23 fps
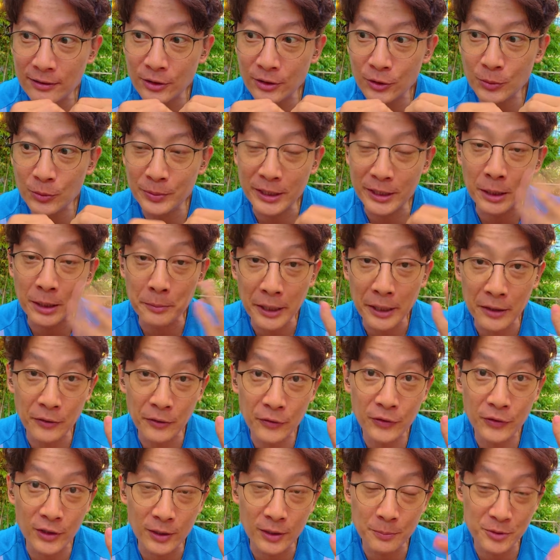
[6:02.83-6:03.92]
you become
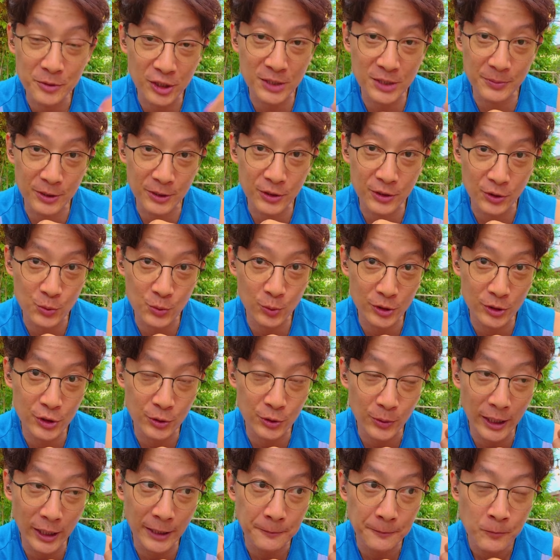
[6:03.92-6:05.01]
healthier just because of what you
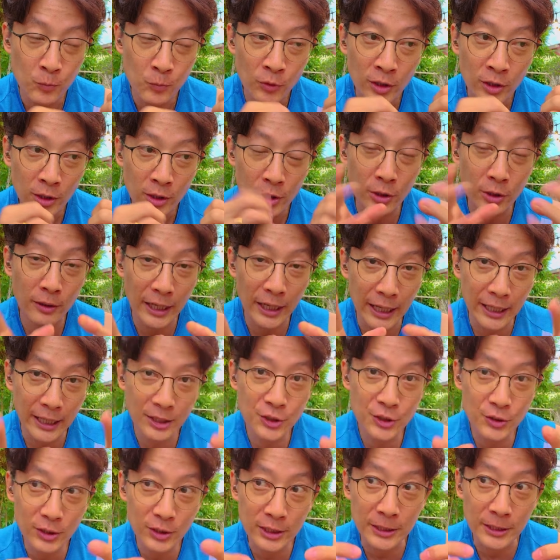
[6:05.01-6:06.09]
ate. You're
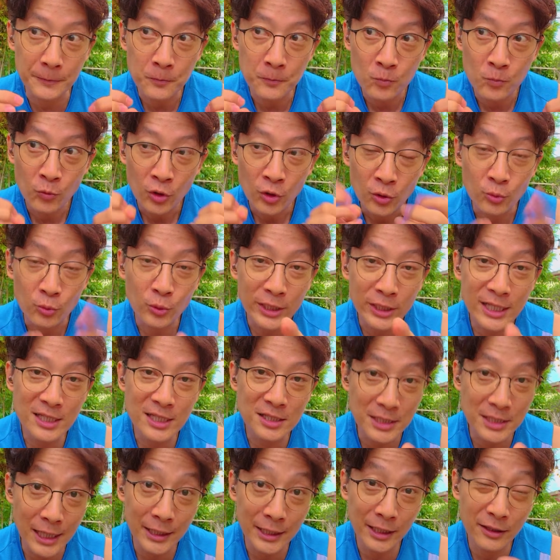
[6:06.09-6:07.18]
actually
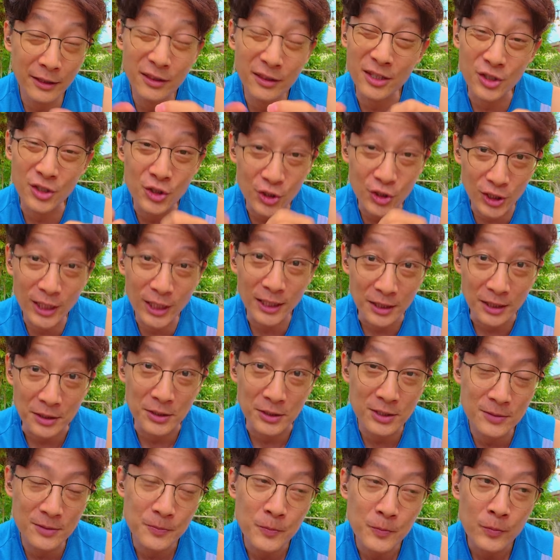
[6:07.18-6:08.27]
resetting the
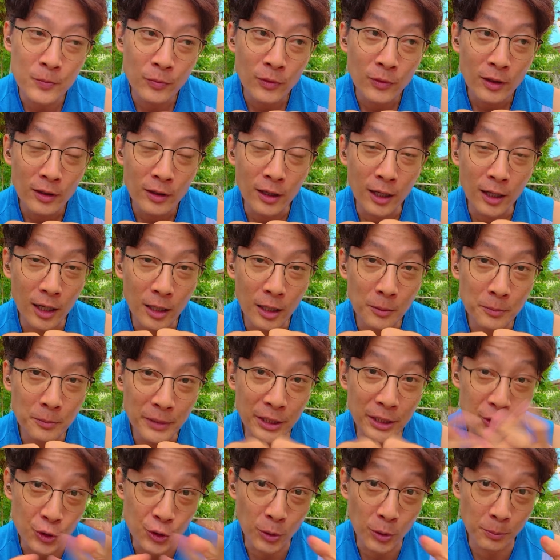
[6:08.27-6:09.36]
genes
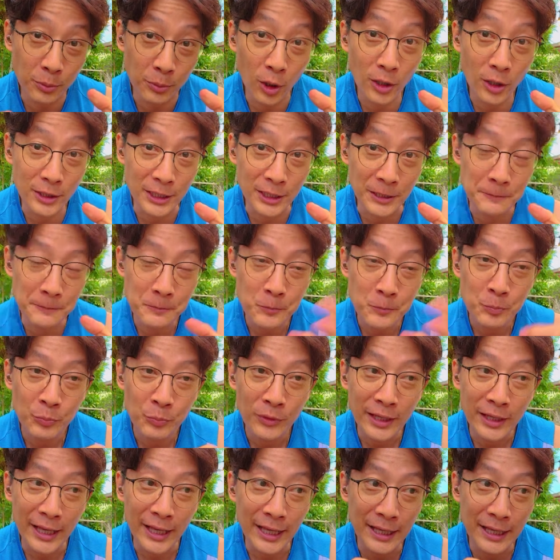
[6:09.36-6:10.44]
in your body,
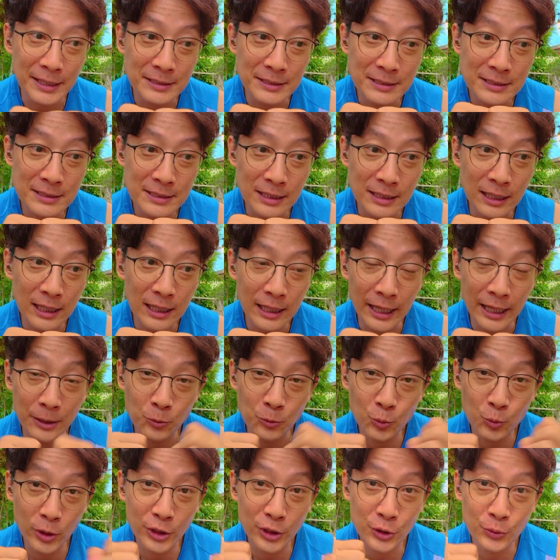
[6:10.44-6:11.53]
and
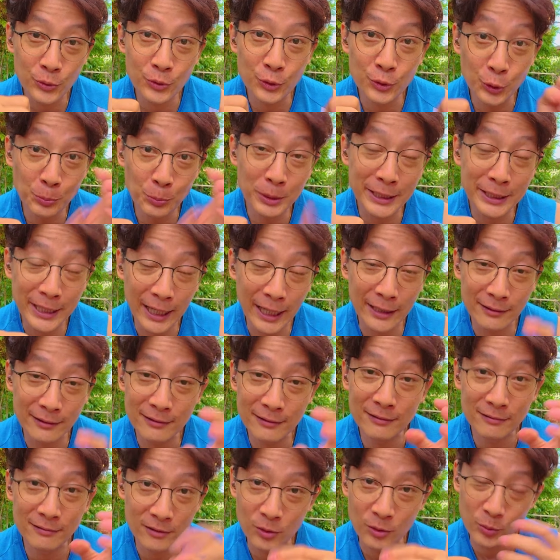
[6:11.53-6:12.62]
when you duplicate,
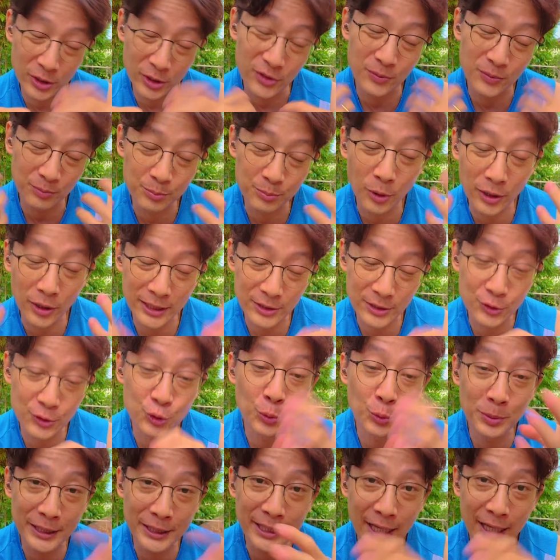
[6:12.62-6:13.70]
you know, when your body's
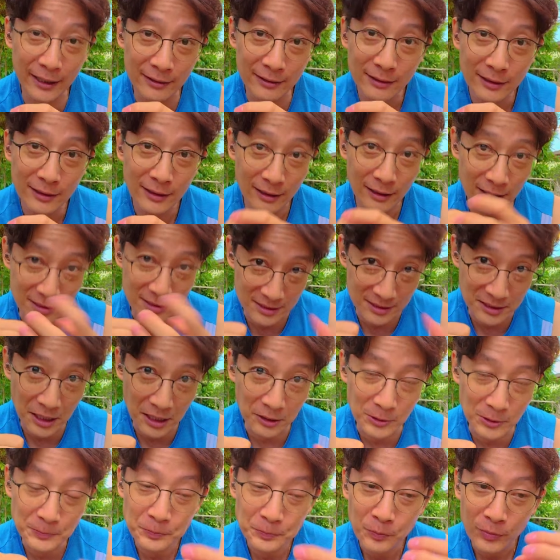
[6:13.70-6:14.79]
duplicate a
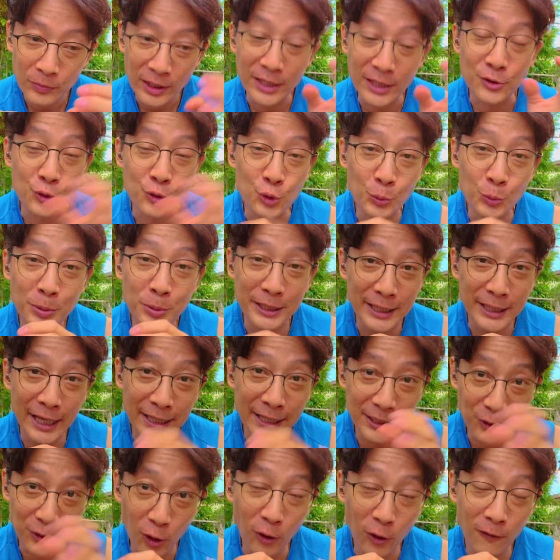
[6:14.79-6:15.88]
cell, it's
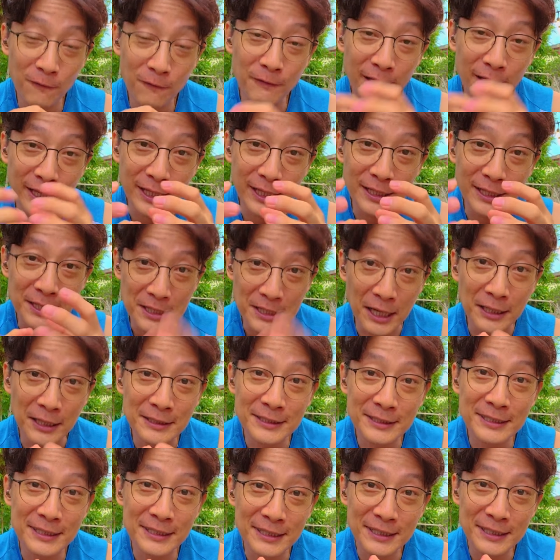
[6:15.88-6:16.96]
duplicating off a
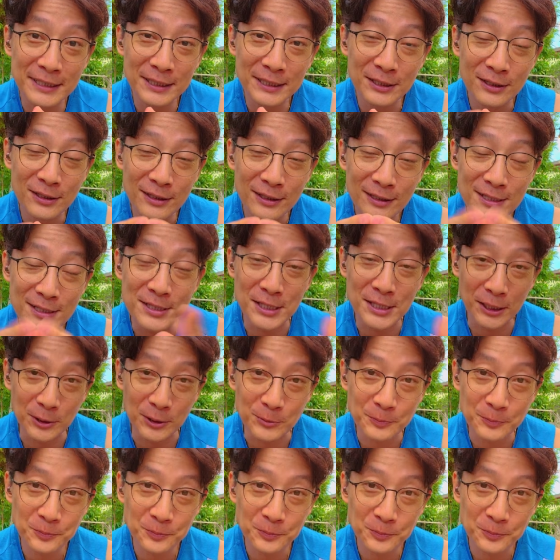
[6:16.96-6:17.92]
younger cell.